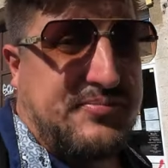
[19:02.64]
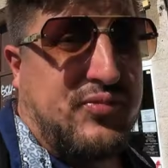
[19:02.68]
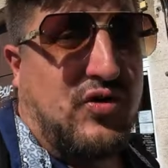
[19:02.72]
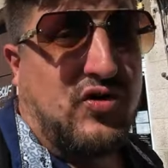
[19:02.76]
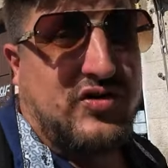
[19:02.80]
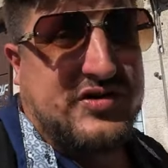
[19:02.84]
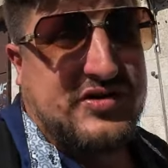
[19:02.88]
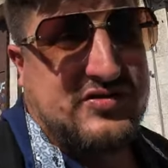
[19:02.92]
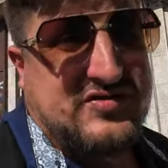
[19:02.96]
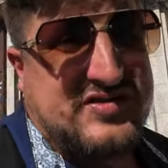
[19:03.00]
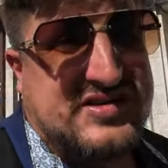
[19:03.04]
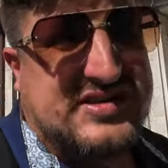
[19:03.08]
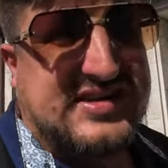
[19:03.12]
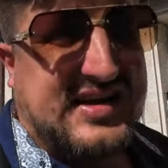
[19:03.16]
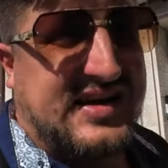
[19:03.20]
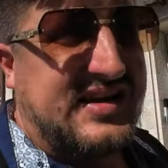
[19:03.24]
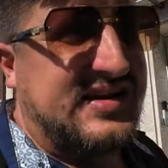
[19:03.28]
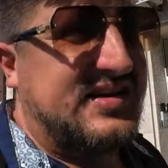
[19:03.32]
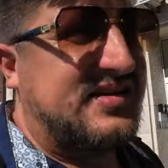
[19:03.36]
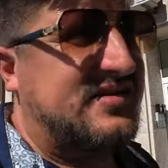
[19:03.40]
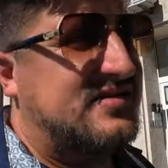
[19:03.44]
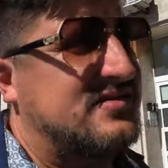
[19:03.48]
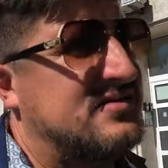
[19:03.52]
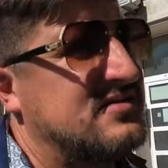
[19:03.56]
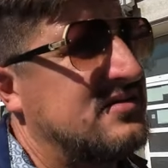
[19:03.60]
at Poljud
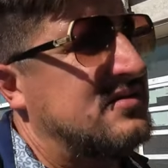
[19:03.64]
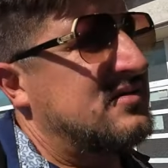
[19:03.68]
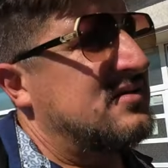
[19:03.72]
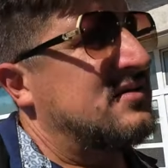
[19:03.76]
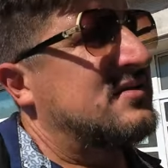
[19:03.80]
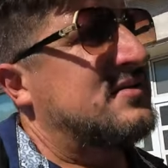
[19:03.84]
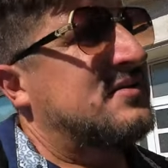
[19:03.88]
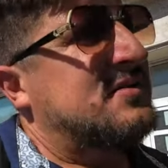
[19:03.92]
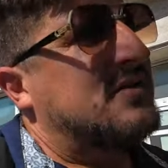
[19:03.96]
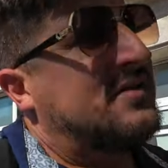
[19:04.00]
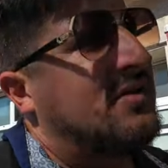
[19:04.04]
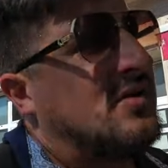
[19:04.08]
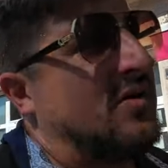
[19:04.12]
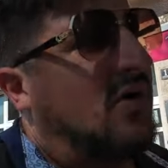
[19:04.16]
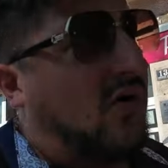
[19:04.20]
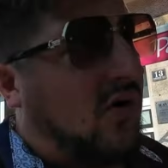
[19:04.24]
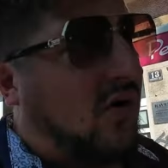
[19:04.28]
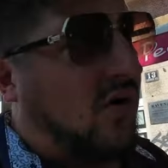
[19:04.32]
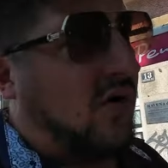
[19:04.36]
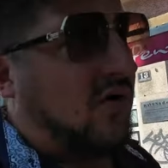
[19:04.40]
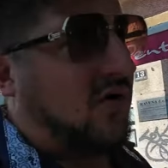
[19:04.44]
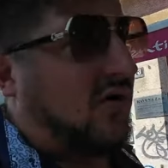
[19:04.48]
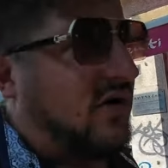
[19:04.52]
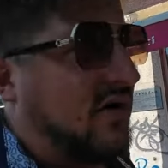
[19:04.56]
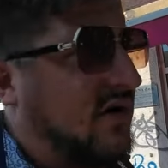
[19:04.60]
Stadium
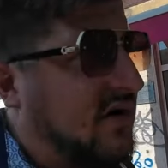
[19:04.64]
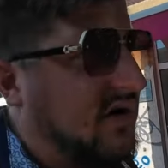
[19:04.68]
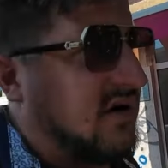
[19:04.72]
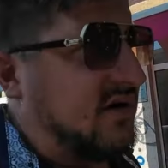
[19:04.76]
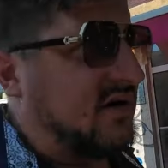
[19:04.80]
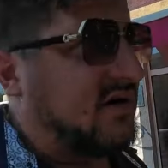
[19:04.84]
or